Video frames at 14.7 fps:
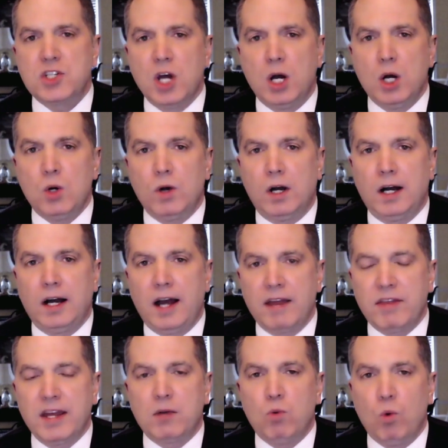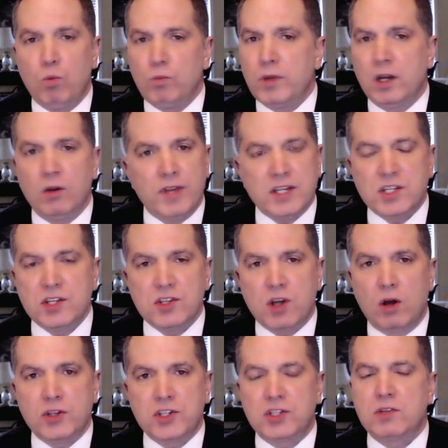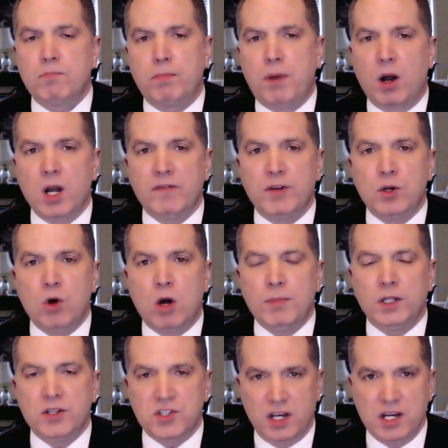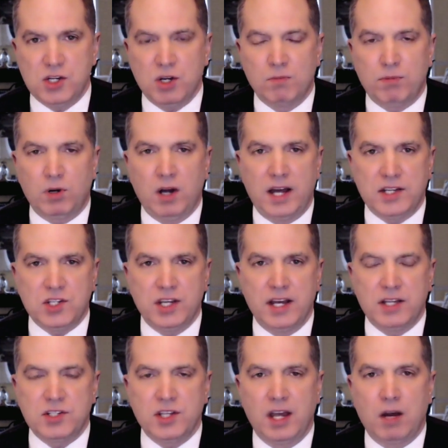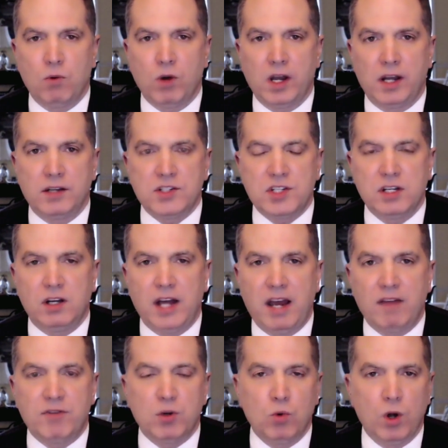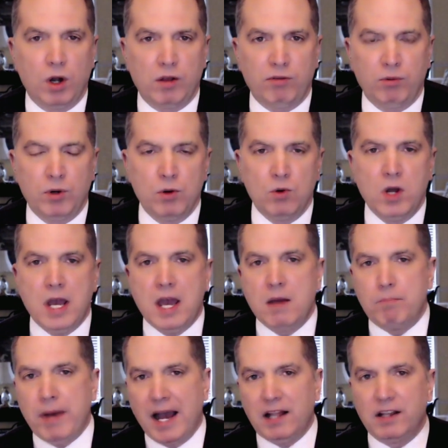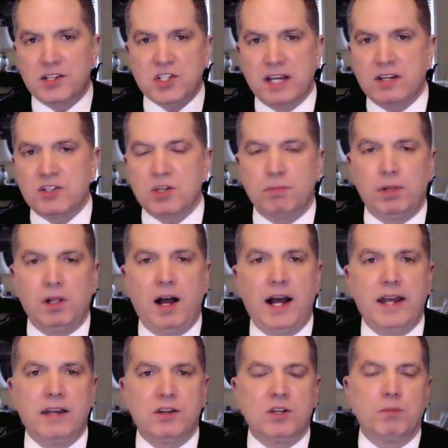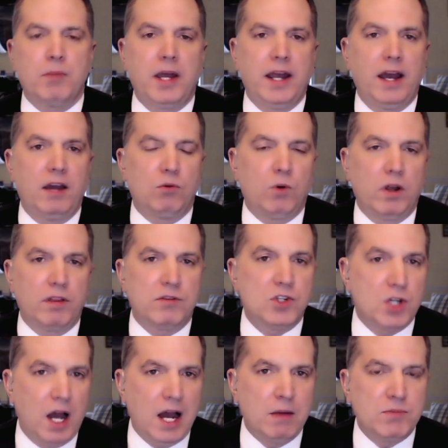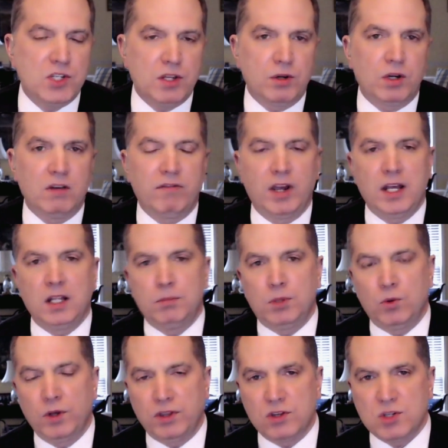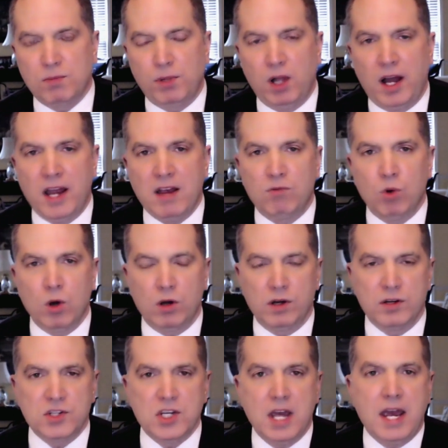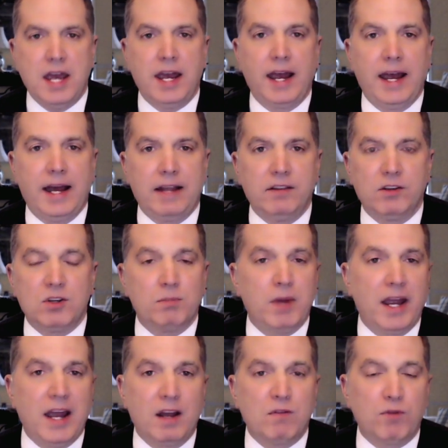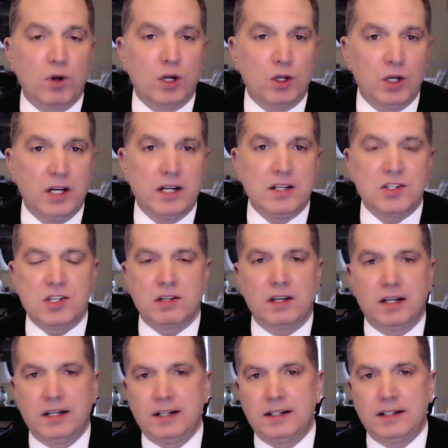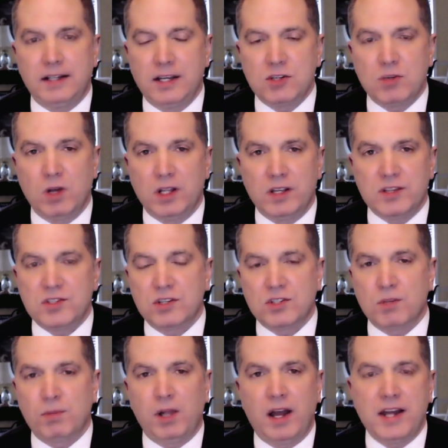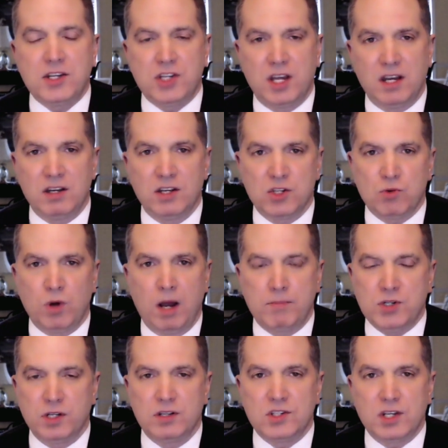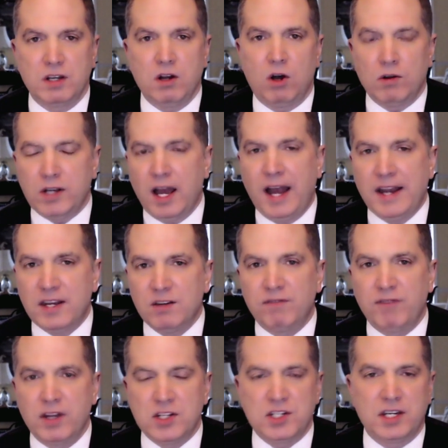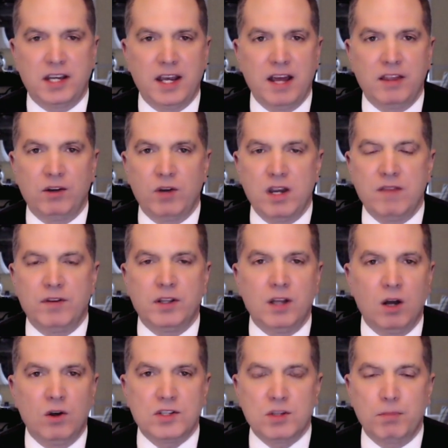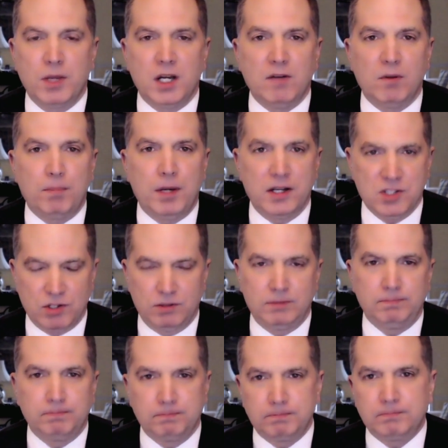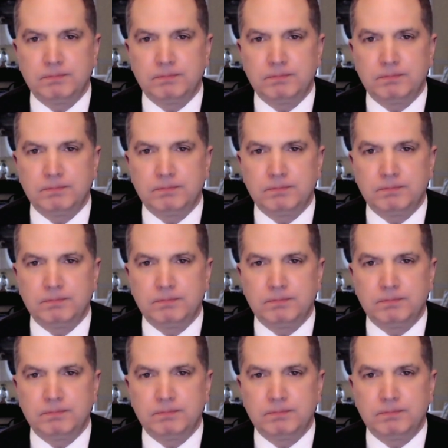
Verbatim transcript: So uh, I think you know this is all st- part of a normalization process that we're going to still have to work through, balancing supply and demand with jobs that are available, with the supply of workers and the demand for goods, uh, as well as the supply chain disruptions. It all kind of fits together, even though it's a bit of a puzzle.